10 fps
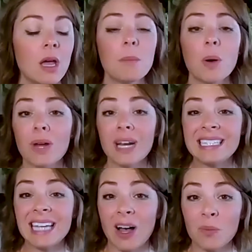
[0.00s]
But what I
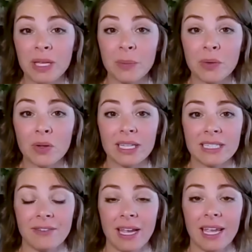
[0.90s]
tell people is,
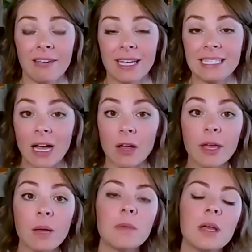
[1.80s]
if I tell
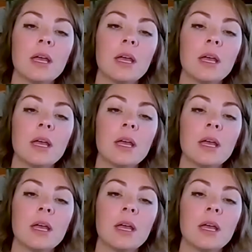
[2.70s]
them